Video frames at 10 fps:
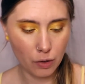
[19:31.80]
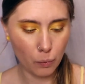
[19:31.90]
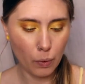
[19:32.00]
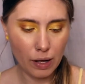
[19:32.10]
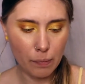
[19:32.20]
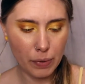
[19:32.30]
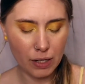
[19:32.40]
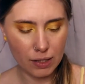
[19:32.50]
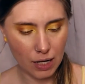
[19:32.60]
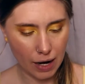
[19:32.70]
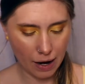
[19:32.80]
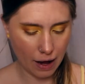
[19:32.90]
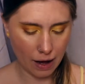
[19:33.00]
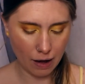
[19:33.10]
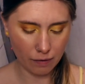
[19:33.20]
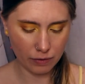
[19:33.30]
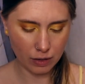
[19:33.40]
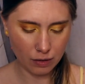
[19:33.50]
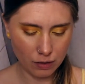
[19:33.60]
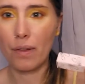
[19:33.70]
gonna wait because I have
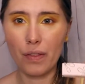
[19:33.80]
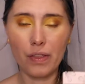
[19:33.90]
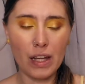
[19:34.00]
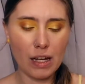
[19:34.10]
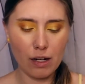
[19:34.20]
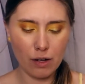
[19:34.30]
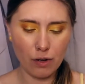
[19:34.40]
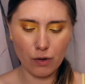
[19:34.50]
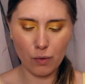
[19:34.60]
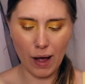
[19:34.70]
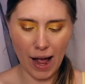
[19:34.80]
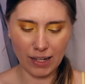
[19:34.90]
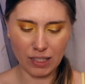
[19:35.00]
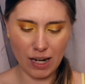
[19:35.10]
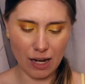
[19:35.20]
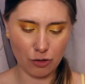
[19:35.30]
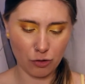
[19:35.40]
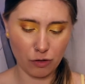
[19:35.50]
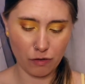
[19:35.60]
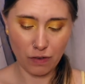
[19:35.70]
the new Act Natural
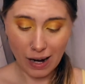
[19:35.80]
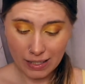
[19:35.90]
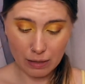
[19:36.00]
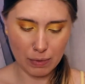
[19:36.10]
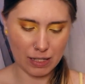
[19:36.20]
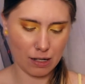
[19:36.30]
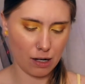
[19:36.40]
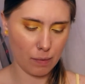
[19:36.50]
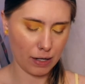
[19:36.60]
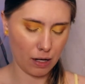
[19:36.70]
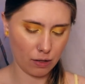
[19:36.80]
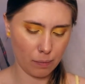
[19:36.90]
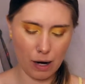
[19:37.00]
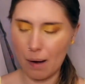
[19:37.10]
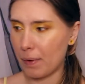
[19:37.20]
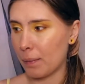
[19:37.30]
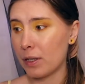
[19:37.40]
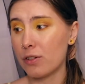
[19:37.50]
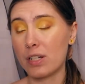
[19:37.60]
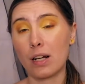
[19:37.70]
Defining Mascara by Colourpop, and I'm gonna
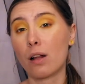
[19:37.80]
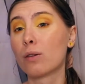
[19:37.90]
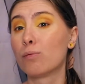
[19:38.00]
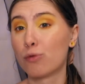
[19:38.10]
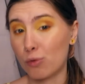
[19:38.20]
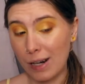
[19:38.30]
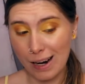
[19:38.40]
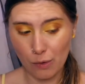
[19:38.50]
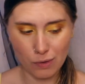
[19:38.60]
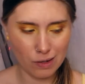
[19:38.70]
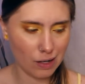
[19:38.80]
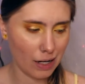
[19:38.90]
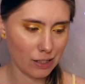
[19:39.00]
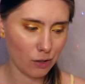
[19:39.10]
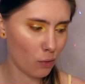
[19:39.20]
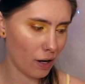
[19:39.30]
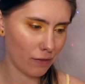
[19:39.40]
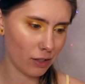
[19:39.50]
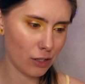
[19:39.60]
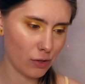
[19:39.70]
use the color brown. I don't
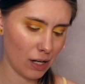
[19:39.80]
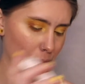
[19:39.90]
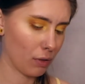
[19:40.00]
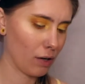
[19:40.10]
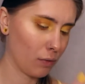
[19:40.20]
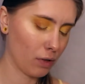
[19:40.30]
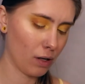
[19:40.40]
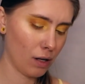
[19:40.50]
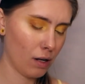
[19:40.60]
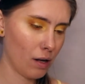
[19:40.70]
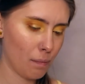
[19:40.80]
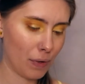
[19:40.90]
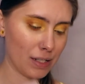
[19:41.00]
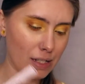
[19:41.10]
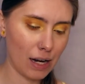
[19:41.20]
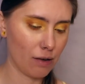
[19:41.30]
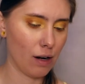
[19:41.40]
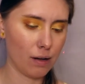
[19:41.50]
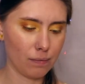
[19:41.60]
ever use a brown mascara,